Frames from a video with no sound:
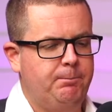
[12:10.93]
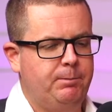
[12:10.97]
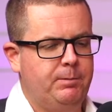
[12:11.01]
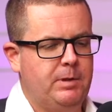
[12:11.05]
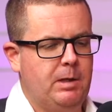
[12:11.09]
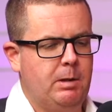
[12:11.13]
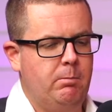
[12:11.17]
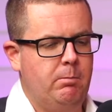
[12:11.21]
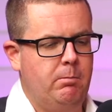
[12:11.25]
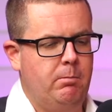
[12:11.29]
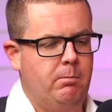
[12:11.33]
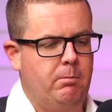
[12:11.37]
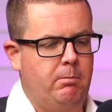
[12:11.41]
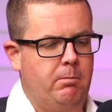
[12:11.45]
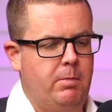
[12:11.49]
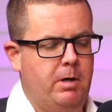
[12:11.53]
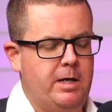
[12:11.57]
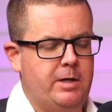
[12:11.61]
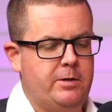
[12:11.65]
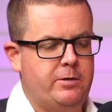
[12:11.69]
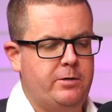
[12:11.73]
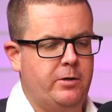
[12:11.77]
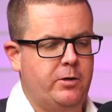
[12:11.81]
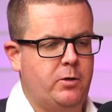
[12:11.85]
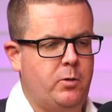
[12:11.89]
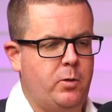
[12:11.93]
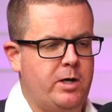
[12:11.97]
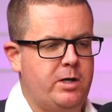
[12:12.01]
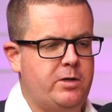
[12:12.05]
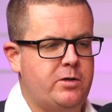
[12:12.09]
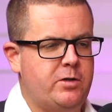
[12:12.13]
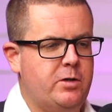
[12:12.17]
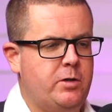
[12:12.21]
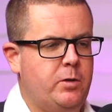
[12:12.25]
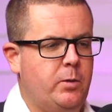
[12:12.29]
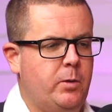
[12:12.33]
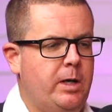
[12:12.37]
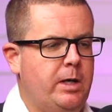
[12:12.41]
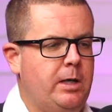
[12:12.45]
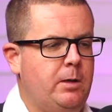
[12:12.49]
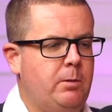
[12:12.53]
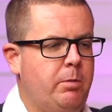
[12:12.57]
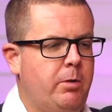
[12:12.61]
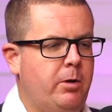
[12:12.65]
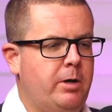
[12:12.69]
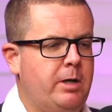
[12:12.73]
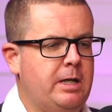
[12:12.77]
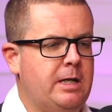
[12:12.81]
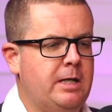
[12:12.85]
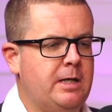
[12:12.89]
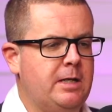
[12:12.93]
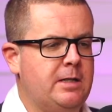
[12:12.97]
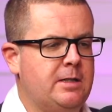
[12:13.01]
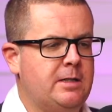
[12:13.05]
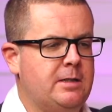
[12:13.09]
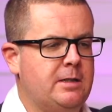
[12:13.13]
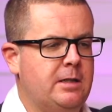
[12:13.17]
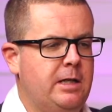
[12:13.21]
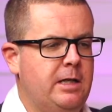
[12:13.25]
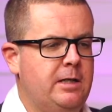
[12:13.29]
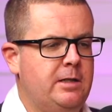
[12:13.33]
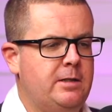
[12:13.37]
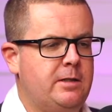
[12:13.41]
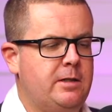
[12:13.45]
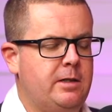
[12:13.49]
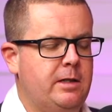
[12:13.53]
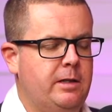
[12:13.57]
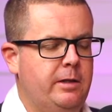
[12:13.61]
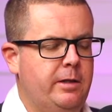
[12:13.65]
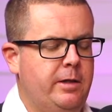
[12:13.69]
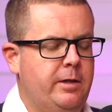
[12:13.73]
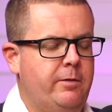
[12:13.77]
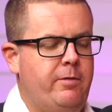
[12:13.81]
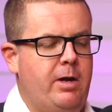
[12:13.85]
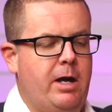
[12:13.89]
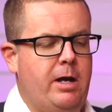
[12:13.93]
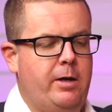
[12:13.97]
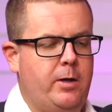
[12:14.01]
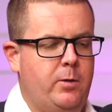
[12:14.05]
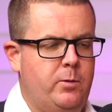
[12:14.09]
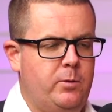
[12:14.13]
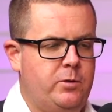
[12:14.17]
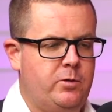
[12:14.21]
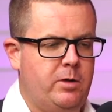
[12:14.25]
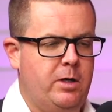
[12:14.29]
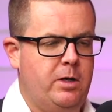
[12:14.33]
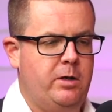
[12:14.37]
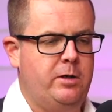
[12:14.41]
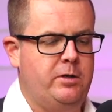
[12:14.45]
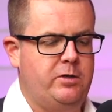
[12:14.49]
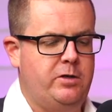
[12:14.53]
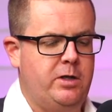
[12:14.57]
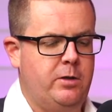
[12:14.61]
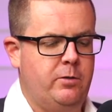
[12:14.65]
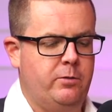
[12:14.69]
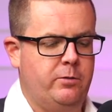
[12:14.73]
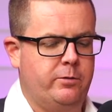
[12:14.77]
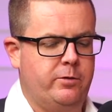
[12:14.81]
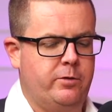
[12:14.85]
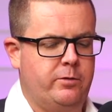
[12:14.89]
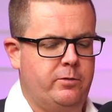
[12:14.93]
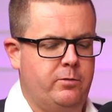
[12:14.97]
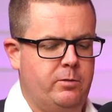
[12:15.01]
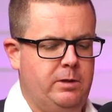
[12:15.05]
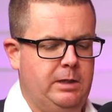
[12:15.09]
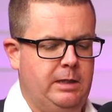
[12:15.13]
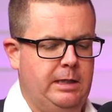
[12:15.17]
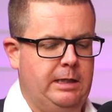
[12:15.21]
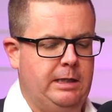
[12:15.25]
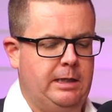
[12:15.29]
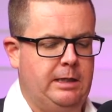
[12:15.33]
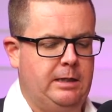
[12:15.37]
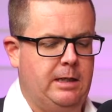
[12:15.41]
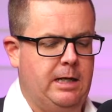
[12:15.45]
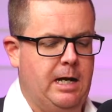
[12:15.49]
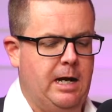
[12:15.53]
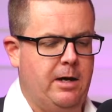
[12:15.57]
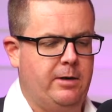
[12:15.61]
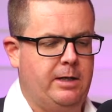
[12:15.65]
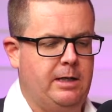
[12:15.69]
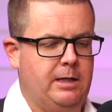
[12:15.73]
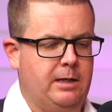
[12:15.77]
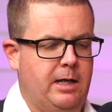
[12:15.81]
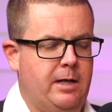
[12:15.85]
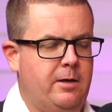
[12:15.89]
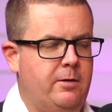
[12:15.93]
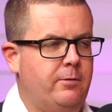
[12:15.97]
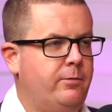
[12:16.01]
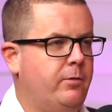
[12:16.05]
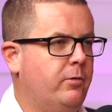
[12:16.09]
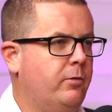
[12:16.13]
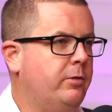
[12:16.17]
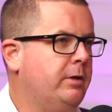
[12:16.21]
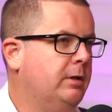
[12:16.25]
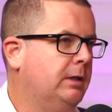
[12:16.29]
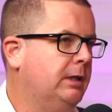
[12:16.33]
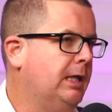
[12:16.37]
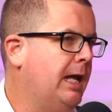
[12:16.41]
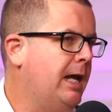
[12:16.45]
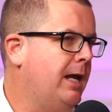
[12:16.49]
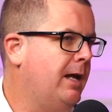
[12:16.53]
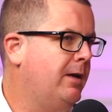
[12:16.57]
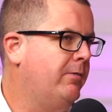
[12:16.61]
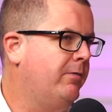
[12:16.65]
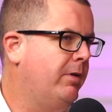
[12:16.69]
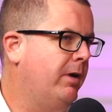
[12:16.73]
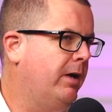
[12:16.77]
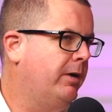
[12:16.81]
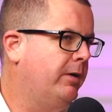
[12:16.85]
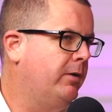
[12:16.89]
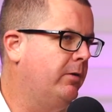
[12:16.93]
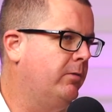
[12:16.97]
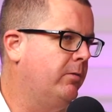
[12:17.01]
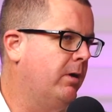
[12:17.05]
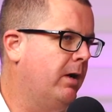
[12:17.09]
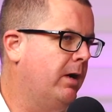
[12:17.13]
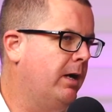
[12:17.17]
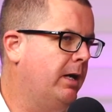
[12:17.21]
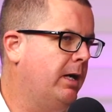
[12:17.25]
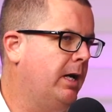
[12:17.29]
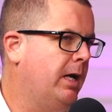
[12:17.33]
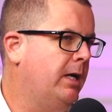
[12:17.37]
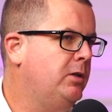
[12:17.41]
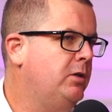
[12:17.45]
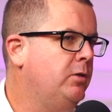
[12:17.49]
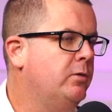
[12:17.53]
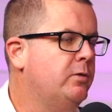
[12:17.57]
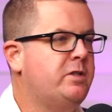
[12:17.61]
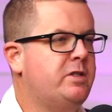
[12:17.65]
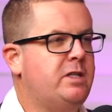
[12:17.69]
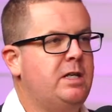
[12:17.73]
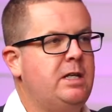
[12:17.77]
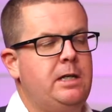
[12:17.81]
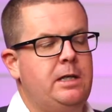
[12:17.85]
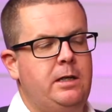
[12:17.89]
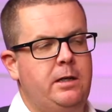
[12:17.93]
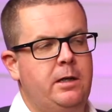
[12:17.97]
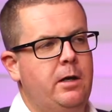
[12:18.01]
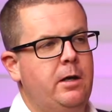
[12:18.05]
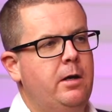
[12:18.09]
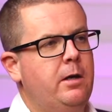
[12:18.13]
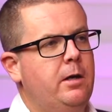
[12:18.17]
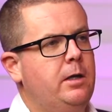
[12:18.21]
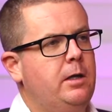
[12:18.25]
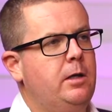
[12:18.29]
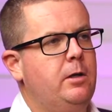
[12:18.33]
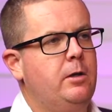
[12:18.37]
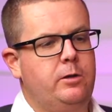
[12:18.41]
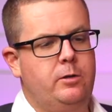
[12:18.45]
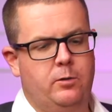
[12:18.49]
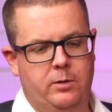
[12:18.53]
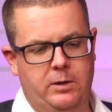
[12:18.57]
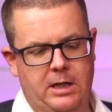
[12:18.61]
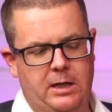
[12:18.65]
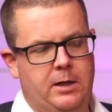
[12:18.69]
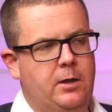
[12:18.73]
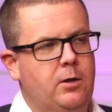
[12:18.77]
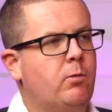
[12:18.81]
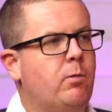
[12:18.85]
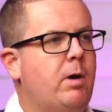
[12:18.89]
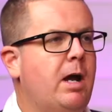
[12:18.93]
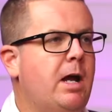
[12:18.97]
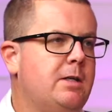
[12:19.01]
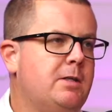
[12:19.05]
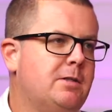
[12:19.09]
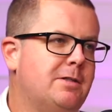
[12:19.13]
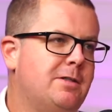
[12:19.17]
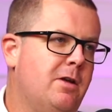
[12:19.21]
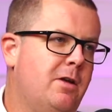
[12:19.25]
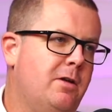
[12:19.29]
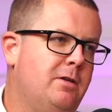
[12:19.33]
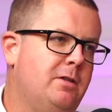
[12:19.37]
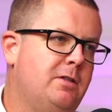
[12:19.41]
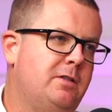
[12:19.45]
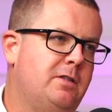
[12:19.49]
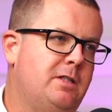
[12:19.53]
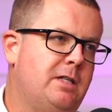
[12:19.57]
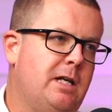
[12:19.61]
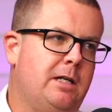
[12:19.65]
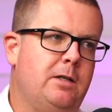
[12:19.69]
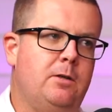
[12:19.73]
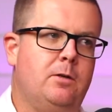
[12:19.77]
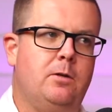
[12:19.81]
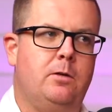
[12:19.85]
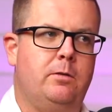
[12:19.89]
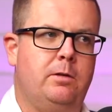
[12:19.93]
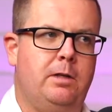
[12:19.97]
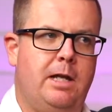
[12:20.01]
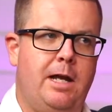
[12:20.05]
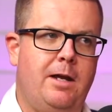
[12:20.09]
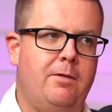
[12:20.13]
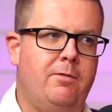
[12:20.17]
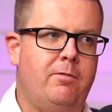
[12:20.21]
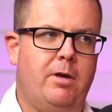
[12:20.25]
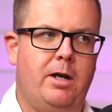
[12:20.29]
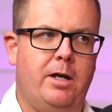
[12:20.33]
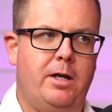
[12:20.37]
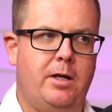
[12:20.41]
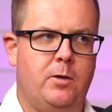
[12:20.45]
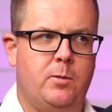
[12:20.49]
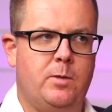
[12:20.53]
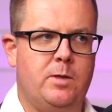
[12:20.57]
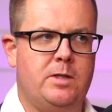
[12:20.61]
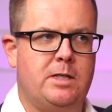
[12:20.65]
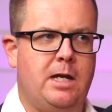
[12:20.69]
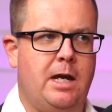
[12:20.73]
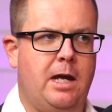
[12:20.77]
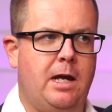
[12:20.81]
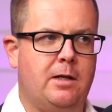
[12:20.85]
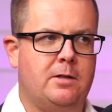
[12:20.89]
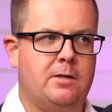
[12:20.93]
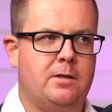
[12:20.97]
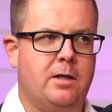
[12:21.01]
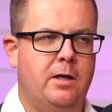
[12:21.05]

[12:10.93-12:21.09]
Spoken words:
my sort of question to anybody is the valuer generals is really calculated for your land value, right? And you see, you'll get your rates notes, say your land value is X.